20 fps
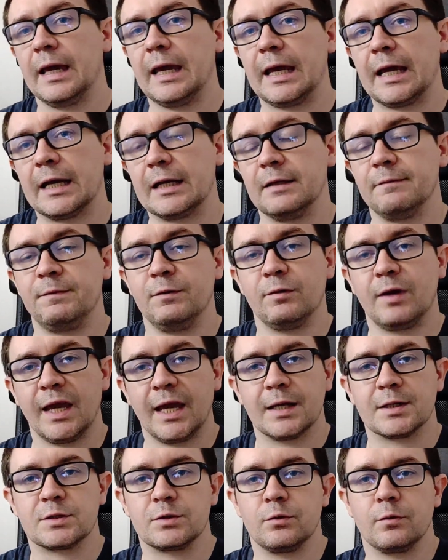And if you
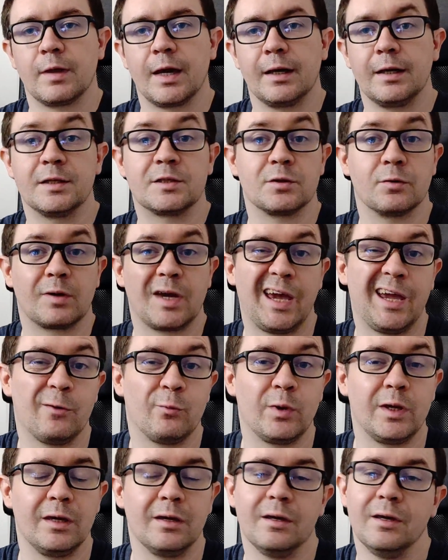can't do that, it's okay.
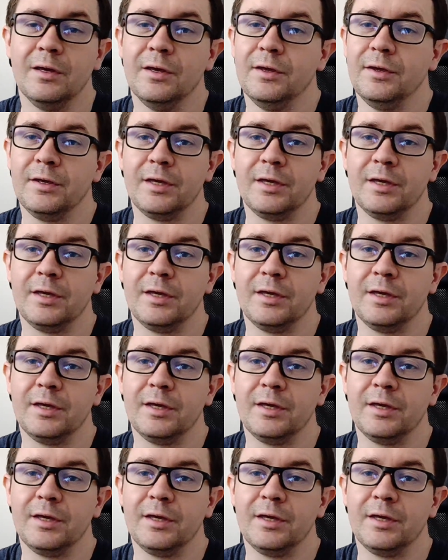We,